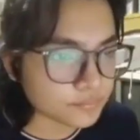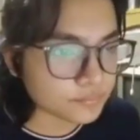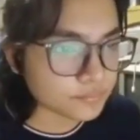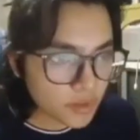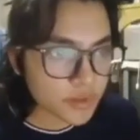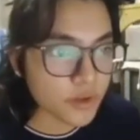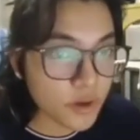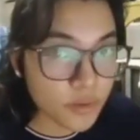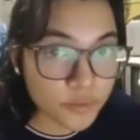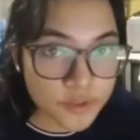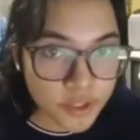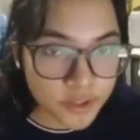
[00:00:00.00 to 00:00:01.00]
So we're going
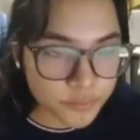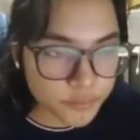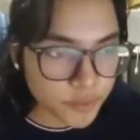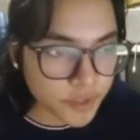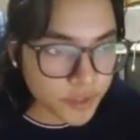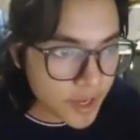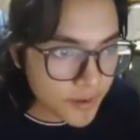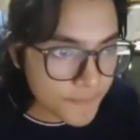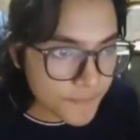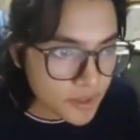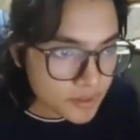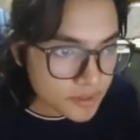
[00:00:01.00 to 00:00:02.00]
to start with A.
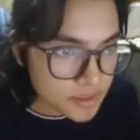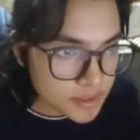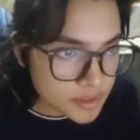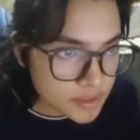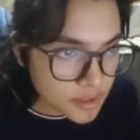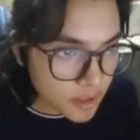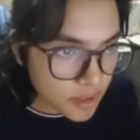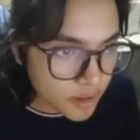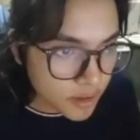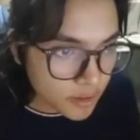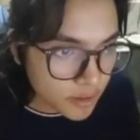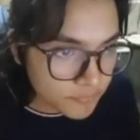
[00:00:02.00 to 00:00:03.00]
This is our
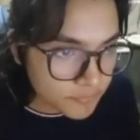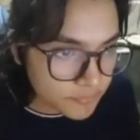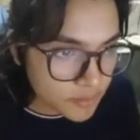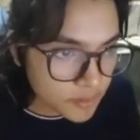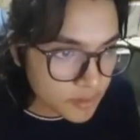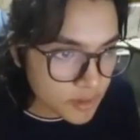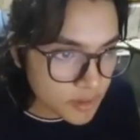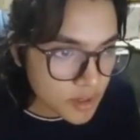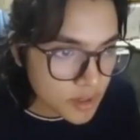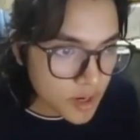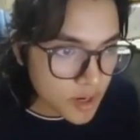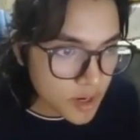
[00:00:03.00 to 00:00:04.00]
left,
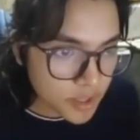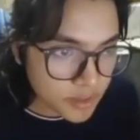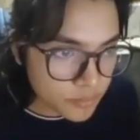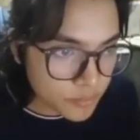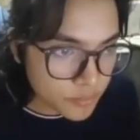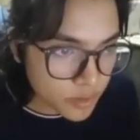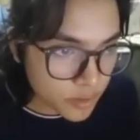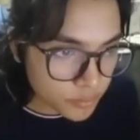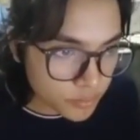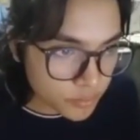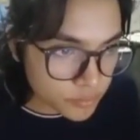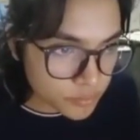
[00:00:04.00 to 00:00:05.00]
and then we're going
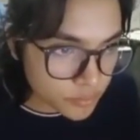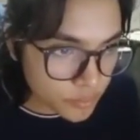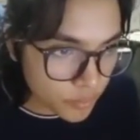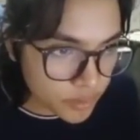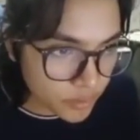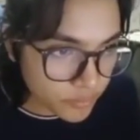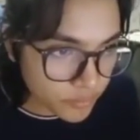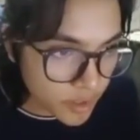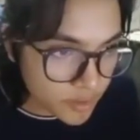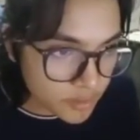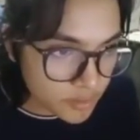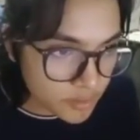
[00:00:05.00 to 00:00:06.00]
to go with the
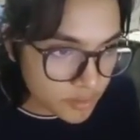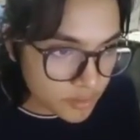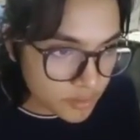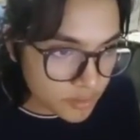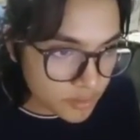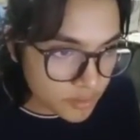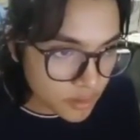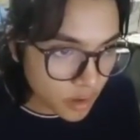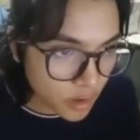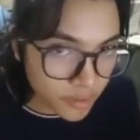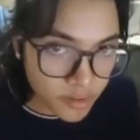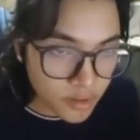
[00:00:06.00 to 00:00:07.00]
right,
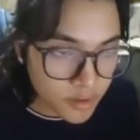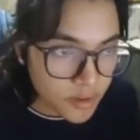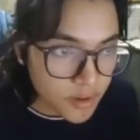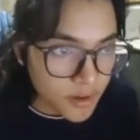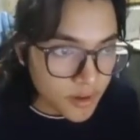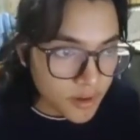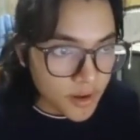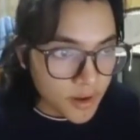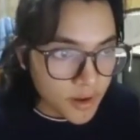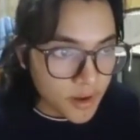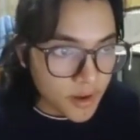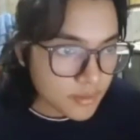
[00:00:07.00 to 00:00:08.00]
LR, and
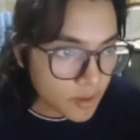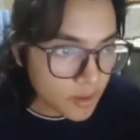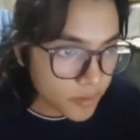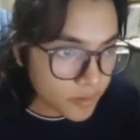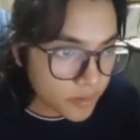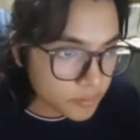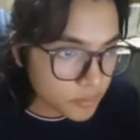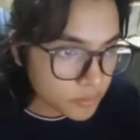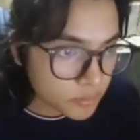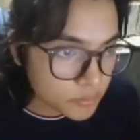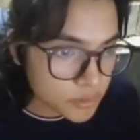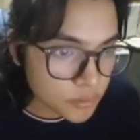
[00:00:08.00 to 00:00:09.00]
then our parent node.
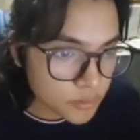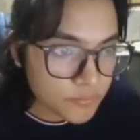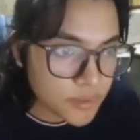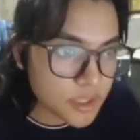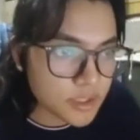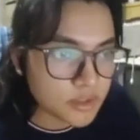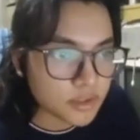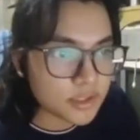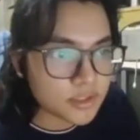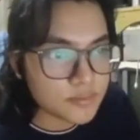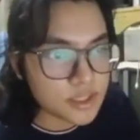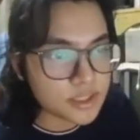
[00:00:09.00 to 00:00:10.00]
So
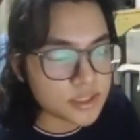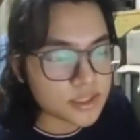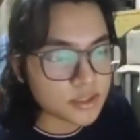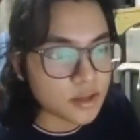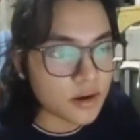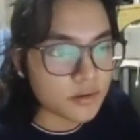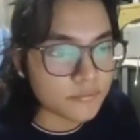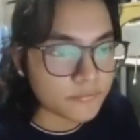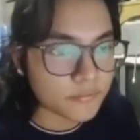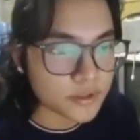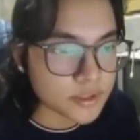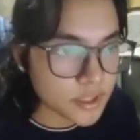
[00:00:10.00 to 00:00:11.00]
this means that our
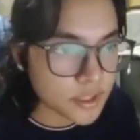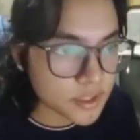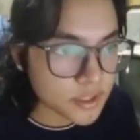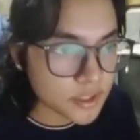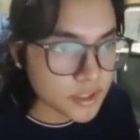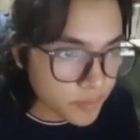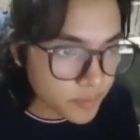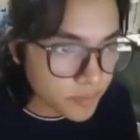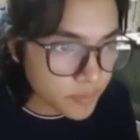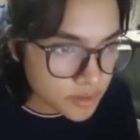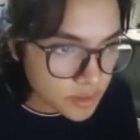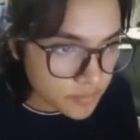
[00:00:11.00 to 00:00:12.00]
first expression is
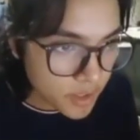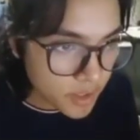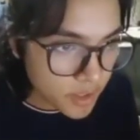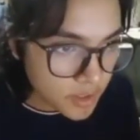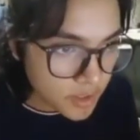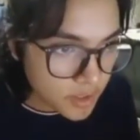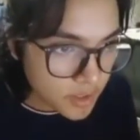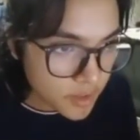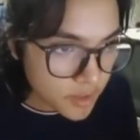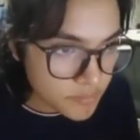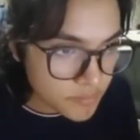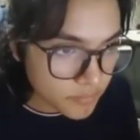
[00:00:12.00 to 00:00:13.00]
gonna be AB
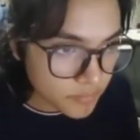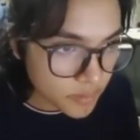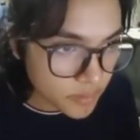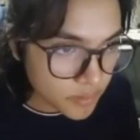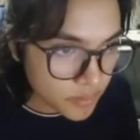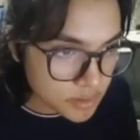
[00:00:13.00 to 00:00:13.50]
plus.